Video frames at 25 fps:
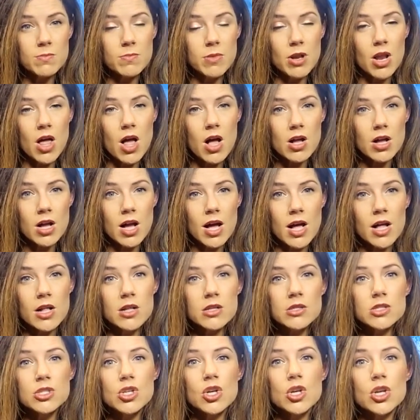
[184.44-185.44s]
to block
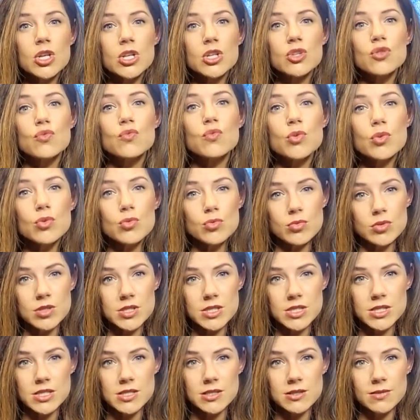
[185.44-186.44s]
alternate
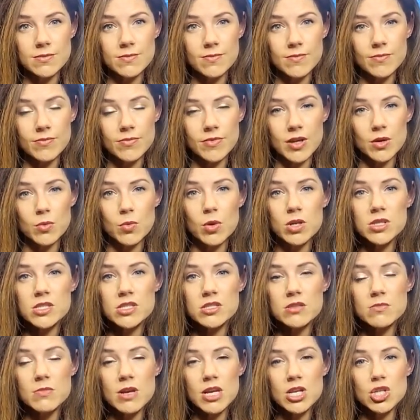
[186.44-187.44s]
routes. It
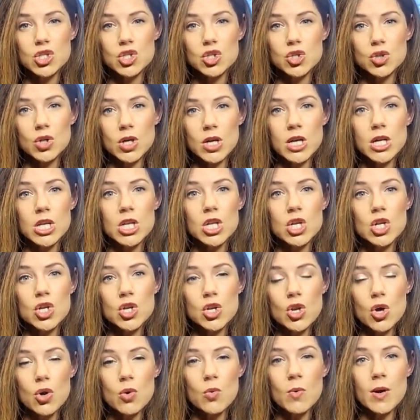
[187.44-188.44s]
wants to make sure
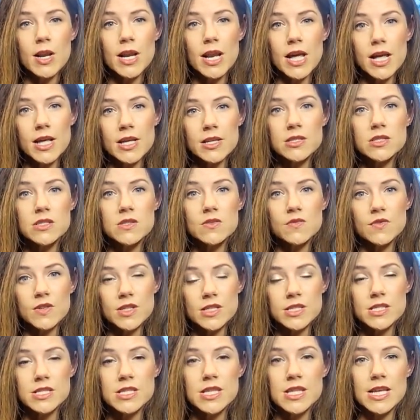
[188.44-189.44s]
no one else
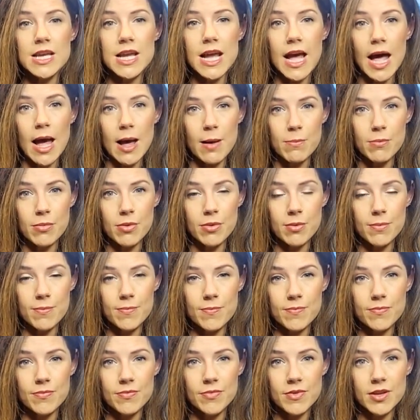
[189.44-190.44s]
fills the gap.
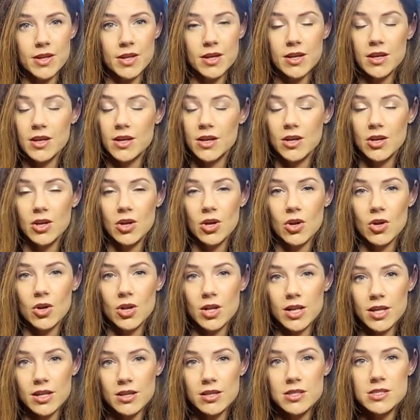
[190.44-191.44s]

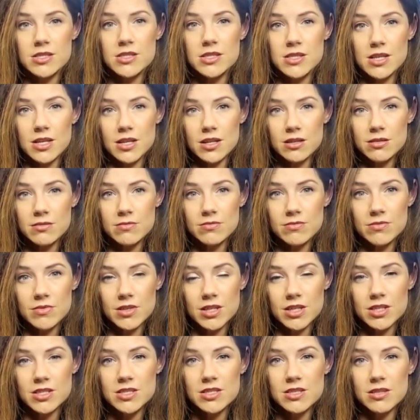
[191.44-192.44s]
Earlier this year,
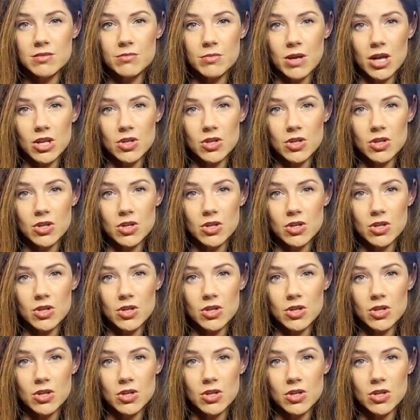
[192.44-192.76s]
Indian